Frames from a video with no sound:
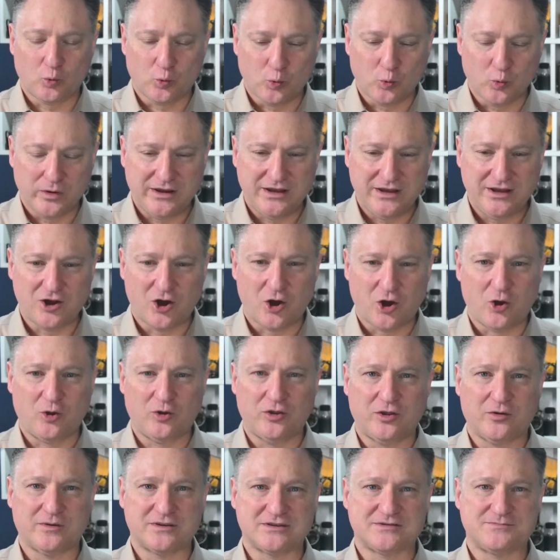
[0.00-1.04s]
Read all
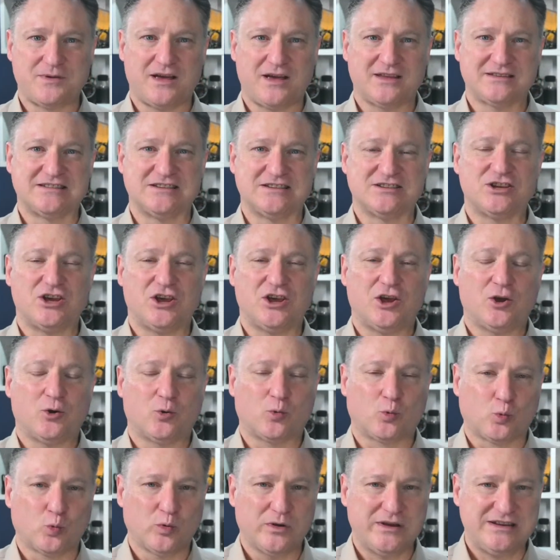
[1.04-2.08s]
the responses.
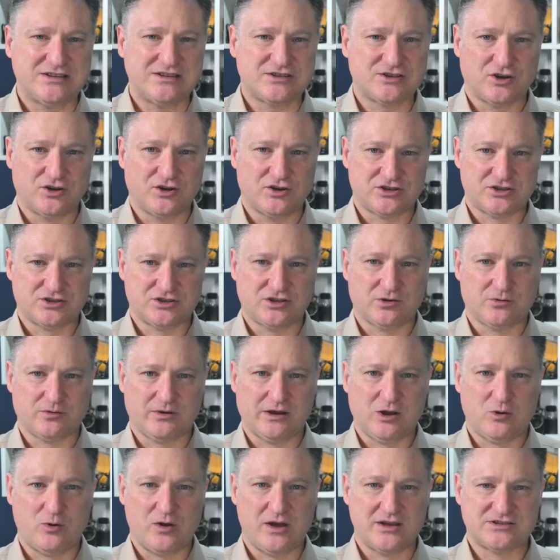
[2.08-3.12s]
Research the
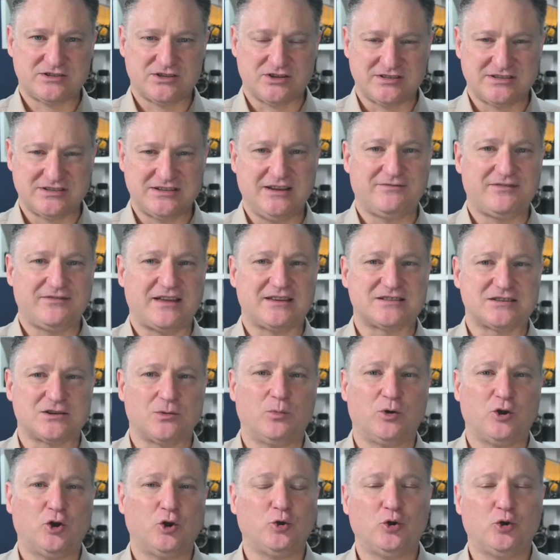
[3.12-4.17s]
requester. See if that's
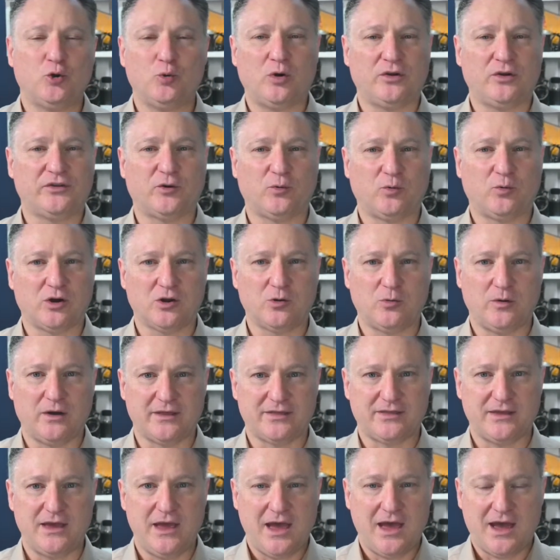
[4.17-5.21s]
someone who you want to work
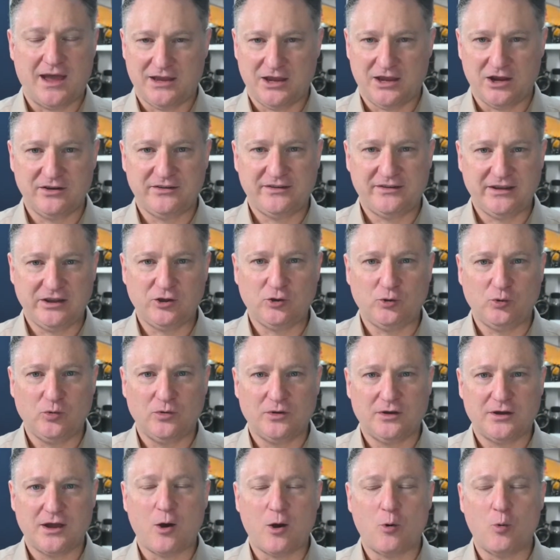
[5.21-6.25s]
with. I guarantee you,
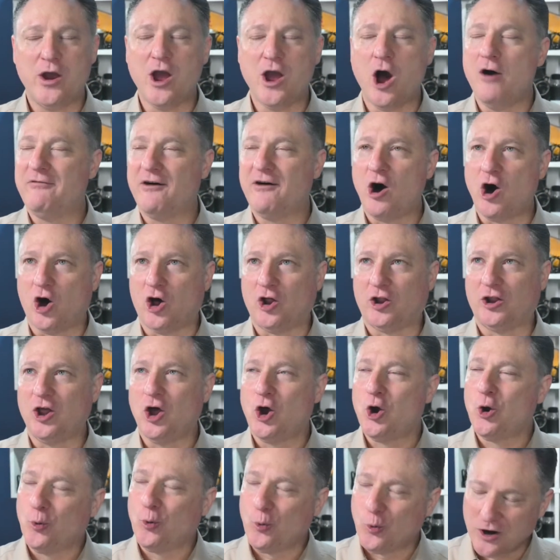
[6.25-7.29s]
We have all
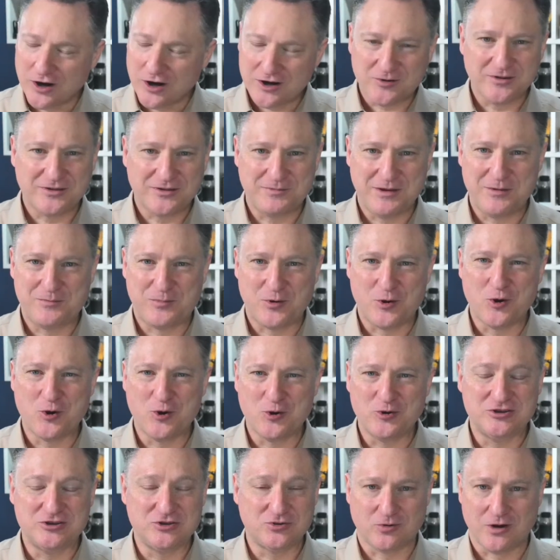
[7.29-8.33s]
worked with people
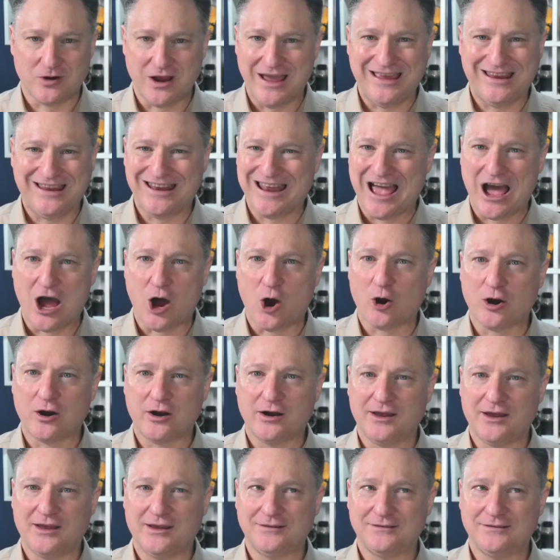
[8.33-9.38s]
who drain
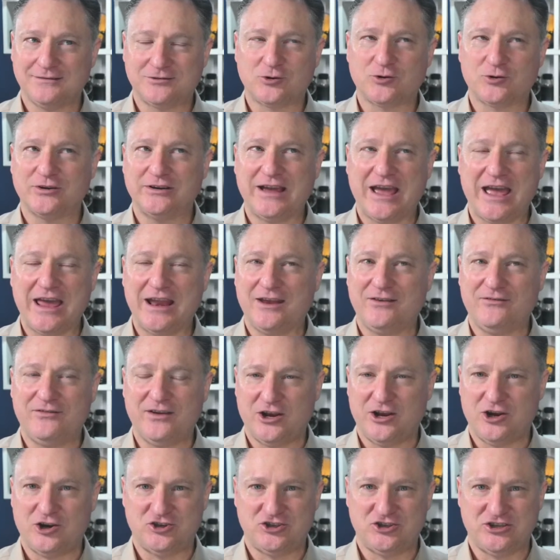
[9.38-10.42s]
our creative
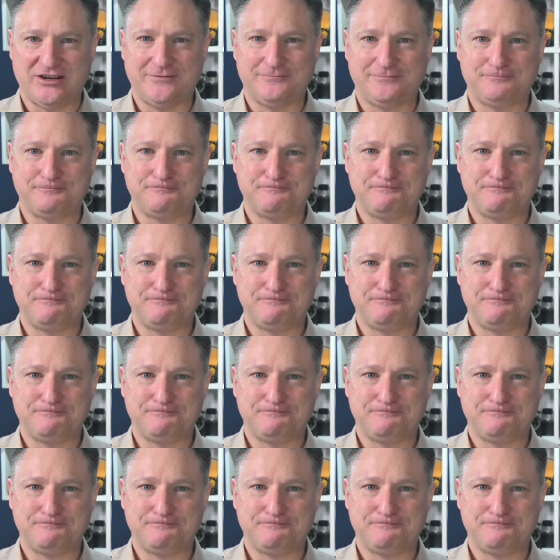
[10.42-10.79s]
energy.